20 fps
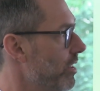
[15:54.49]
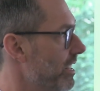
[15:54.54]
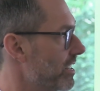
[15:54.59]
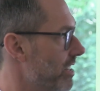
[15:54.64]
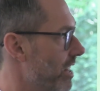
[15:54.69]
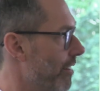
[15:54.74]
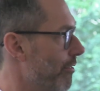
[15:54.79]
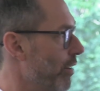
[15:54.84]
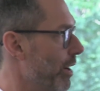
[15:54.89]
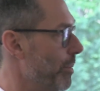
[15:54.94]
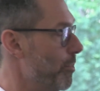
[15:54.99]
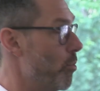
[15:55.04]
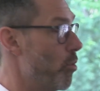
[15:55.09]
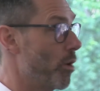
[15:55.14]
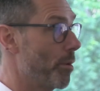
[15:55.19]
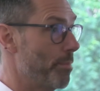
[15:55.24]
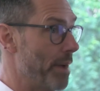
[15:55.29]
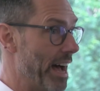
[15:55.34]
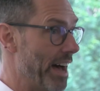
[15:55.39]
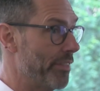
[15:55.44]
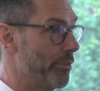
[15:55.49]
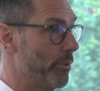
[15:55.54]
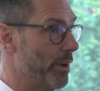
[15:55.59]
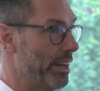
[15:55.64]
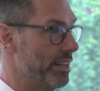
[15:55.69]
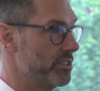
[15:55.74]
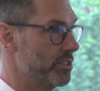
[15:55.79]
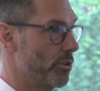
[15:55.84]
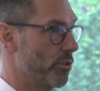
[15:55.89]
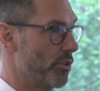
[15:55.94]
discovering more
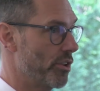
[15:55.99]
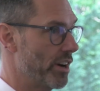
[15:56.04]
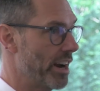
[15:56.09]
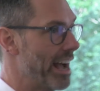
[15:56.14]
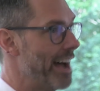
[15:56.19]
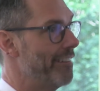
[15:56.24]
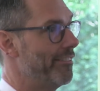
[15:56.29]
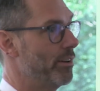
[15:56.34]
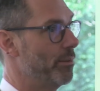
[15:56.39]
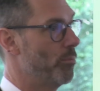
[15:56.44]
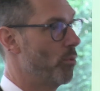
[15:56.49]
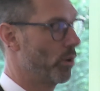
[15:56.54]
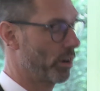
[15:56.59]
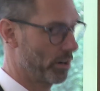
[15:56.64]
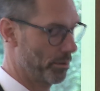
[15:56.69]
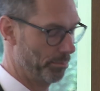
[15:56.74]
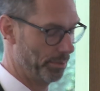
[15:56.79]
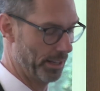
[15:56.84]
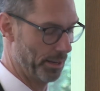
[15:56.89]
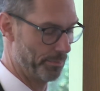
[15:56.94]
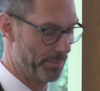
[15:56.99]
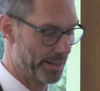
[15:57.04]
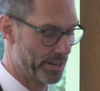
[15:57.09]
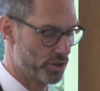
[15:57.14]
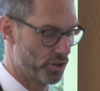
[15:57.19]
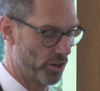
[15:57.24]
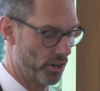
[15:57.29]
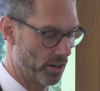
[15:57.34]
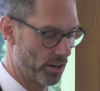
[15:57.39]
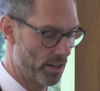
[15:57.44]
pathways in order to have a more complete
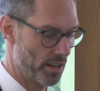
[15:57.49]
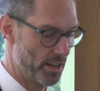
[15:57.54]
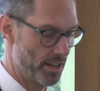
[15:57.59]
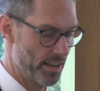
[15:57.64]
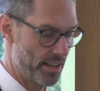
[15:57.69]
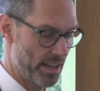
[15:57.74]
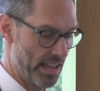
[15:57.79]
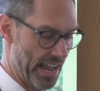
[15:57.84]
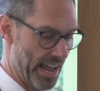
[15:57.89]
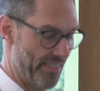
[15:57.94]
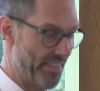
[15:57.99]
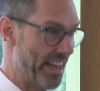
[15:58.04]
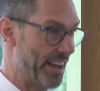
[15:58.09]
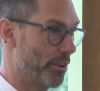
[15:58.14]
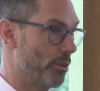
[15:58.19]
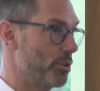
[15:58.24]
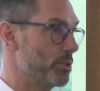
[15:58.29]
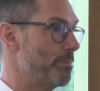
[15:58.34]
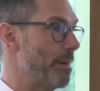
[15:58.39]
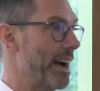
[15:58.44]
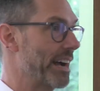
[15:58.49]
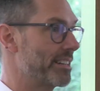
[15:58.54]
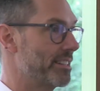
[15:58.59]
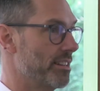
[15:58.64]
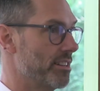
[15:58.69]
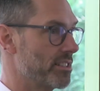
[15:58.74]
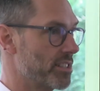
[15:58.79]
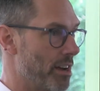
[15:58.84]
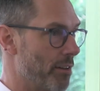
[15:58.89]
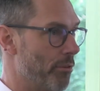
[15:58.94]
picture, and that goes back to
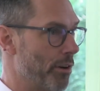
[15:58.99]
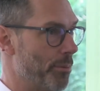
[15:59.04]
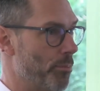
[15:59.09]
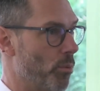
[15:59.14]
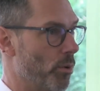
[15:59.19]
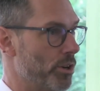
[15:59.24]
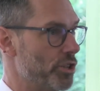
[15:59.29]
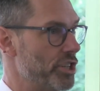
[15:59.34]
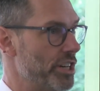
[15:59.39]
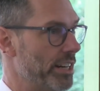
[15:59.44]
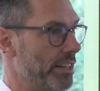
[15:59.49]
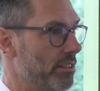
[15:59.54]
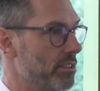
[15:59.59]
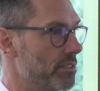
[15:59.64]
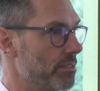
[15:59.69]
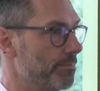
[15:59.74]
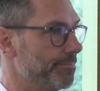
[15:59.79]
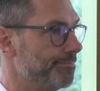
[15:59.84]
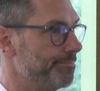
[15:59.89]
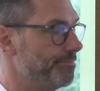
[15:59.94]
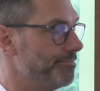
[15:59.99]
discovering more genes.